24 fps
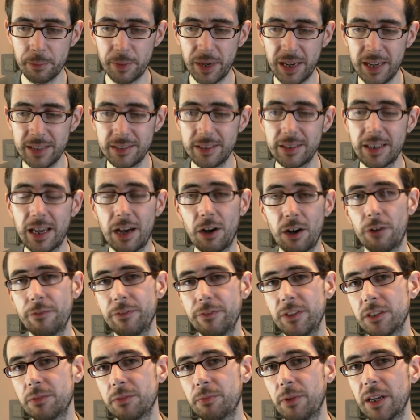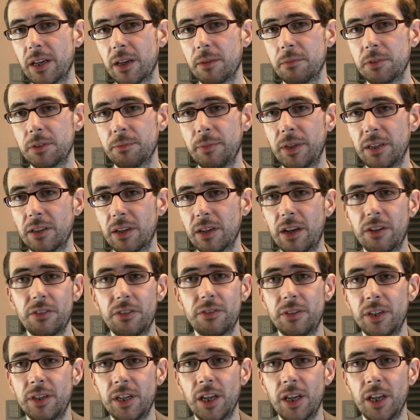But is it that obvious when it comes to mental health?